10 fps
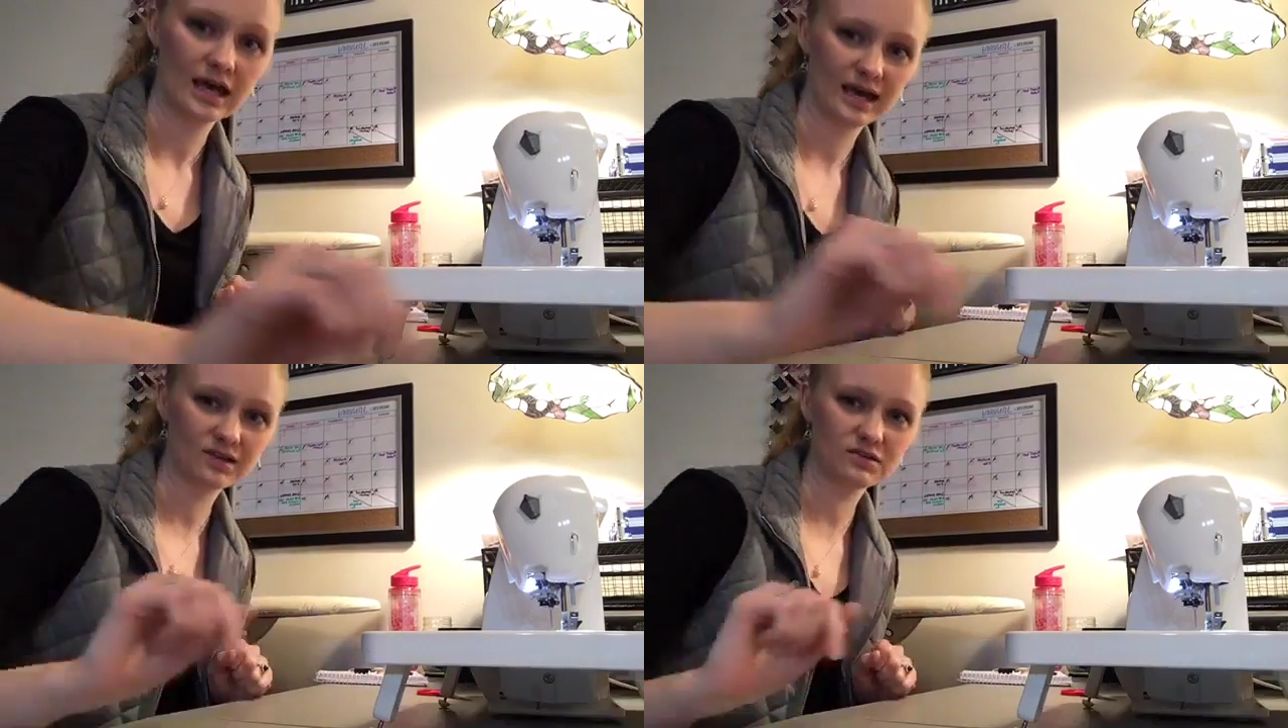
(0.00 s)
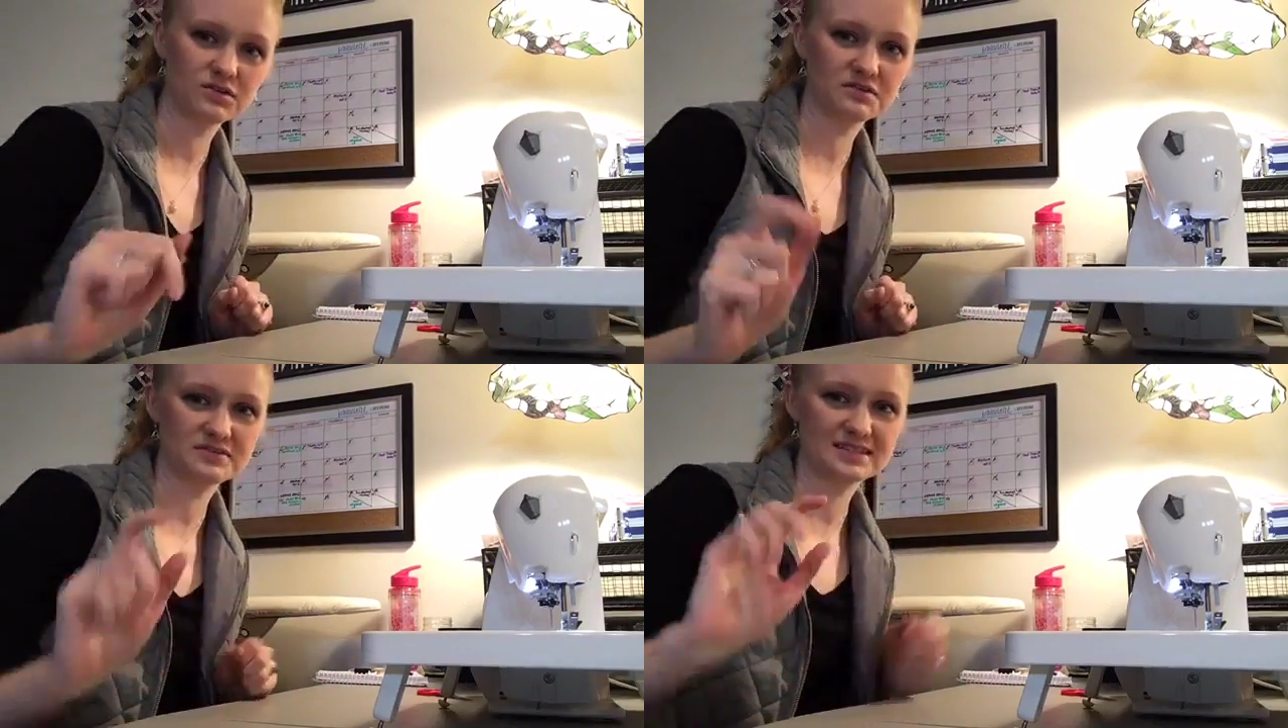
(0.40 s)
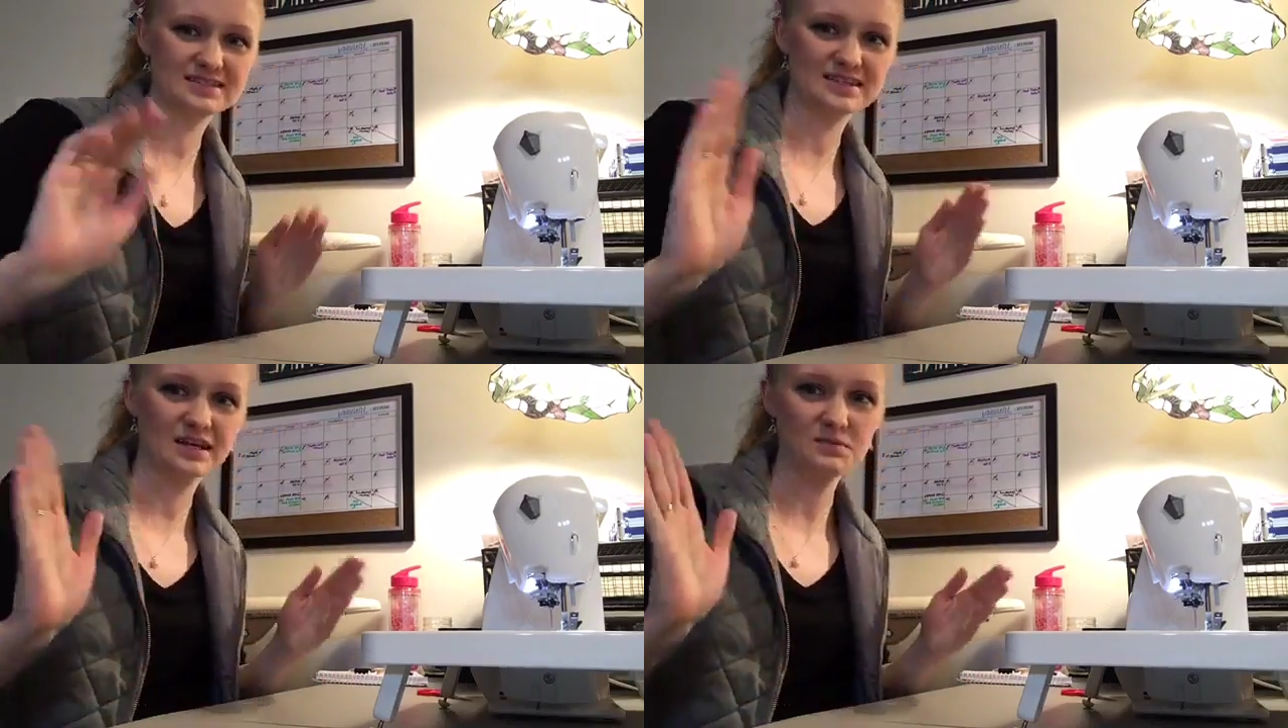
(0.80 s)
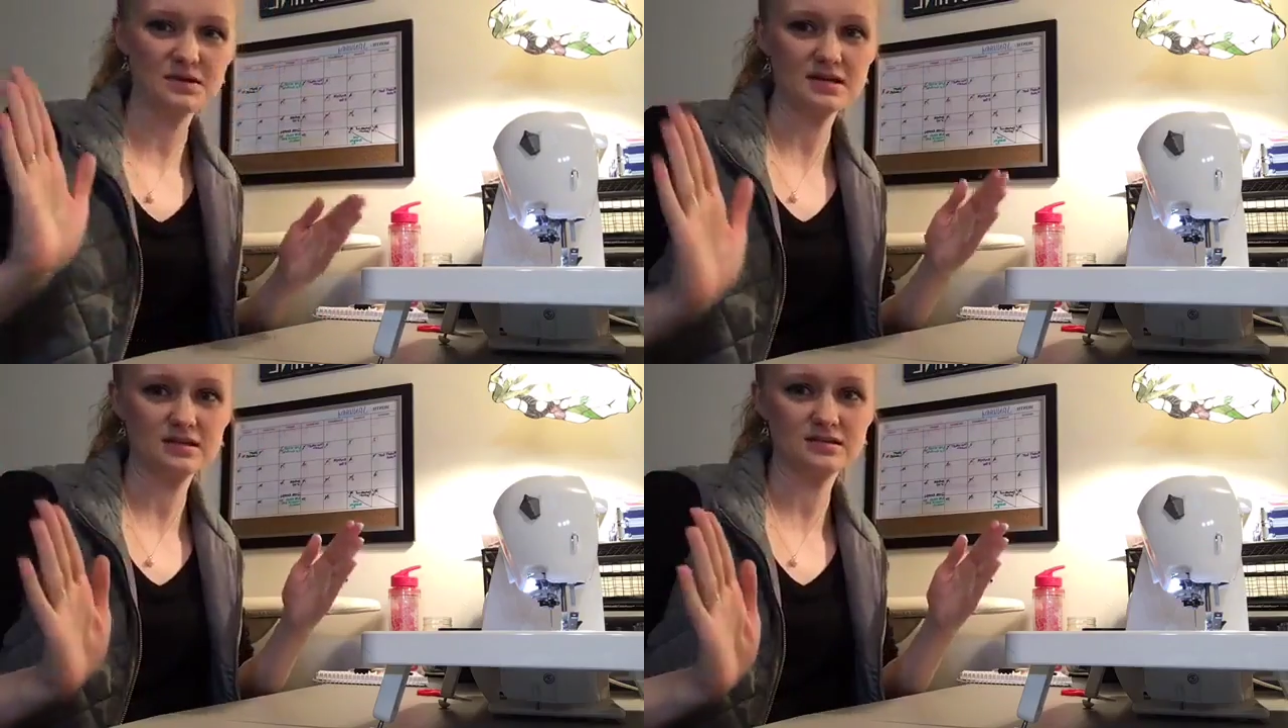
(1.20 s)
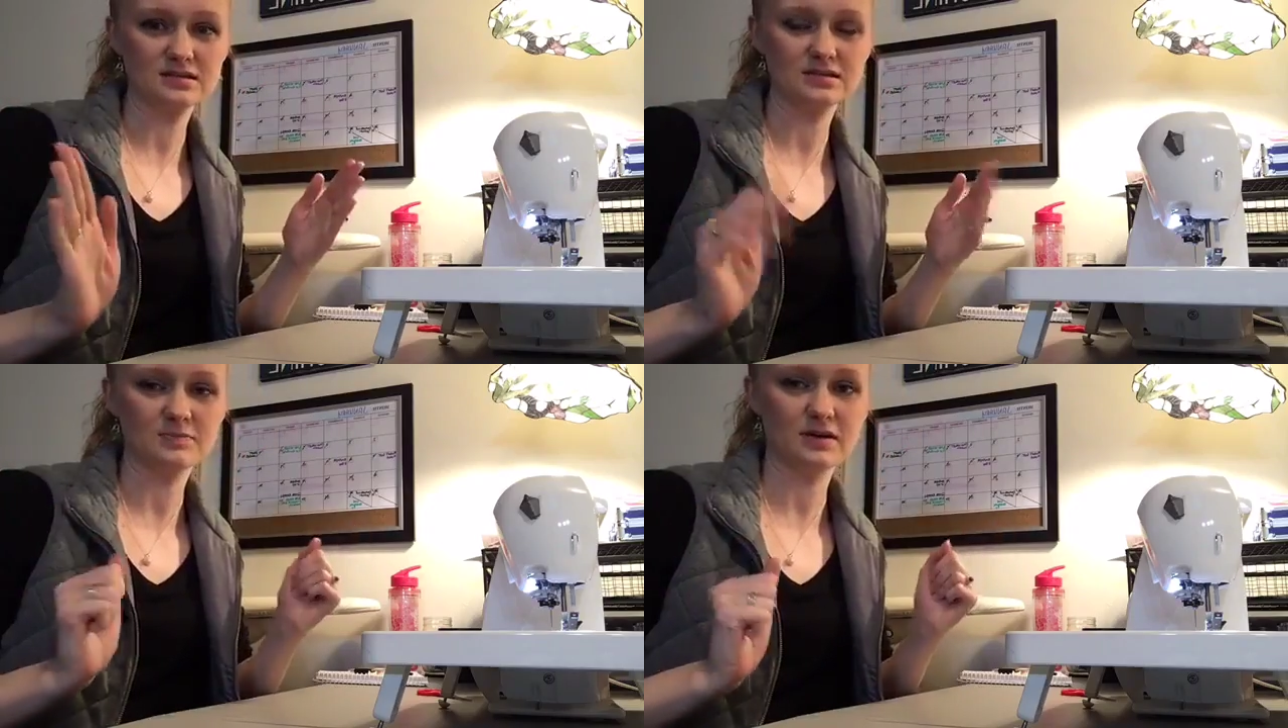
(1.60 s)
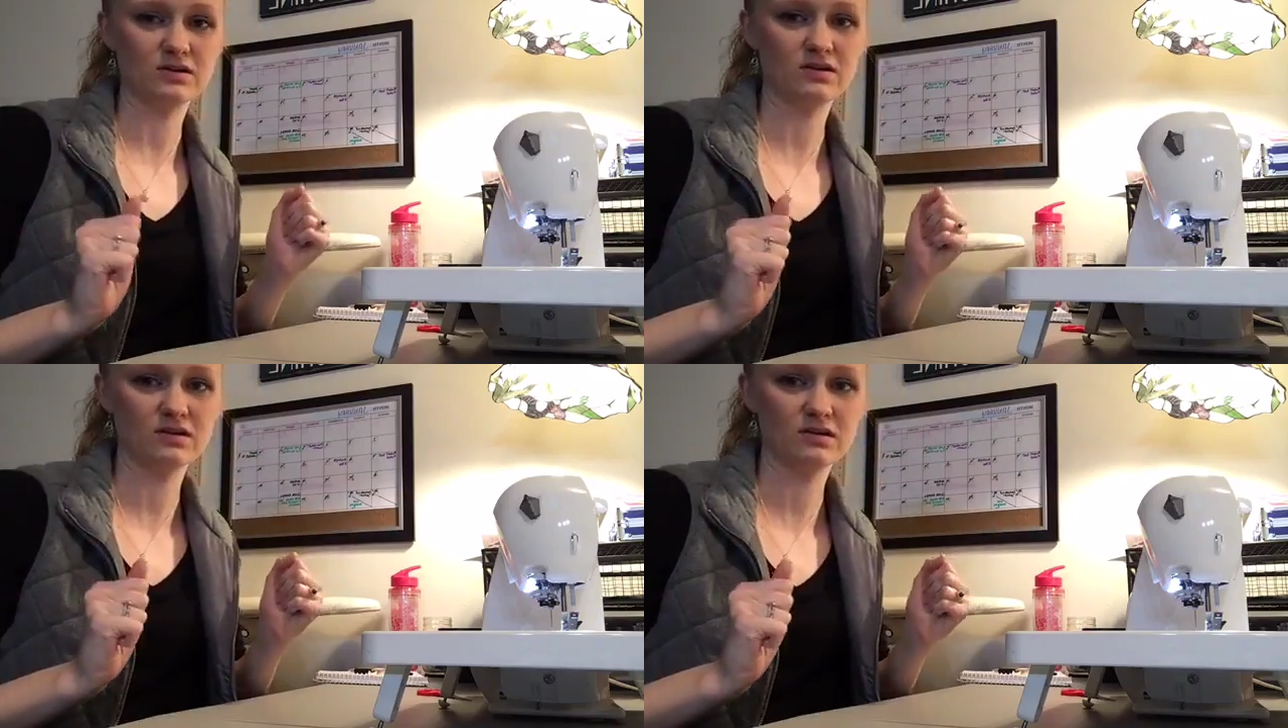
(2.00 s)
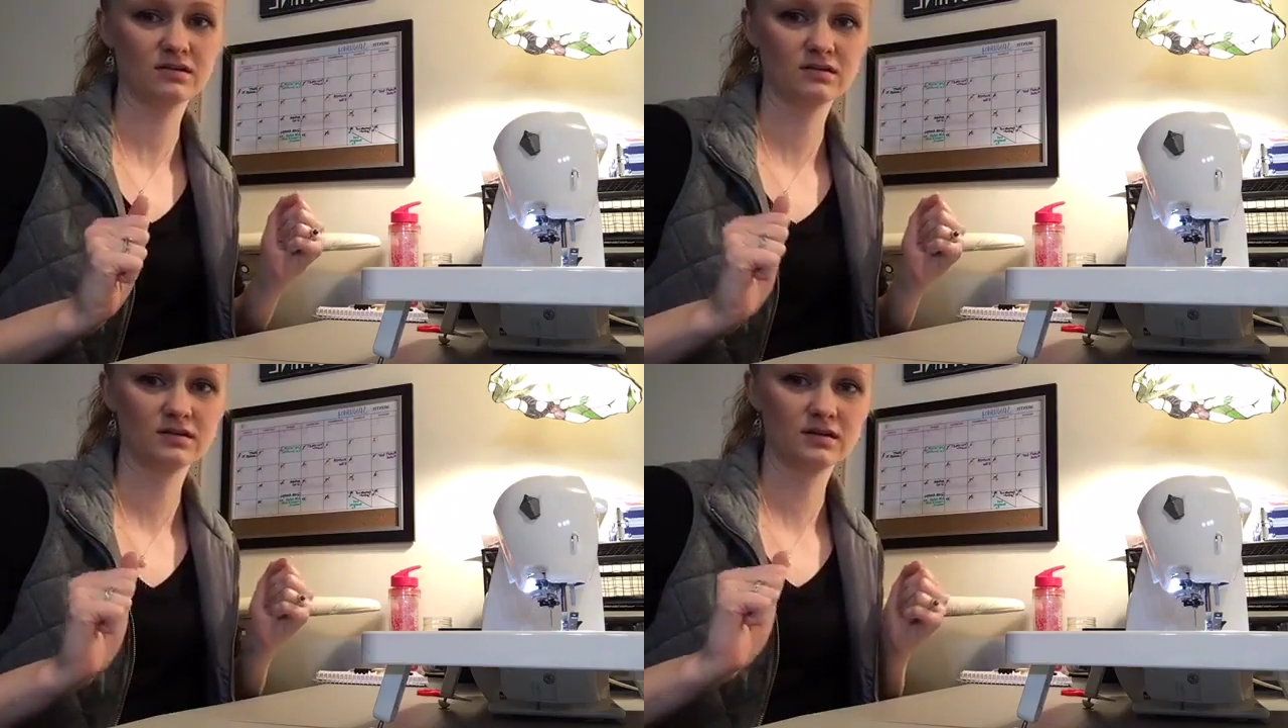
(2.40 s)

I don't know if this sideways is better.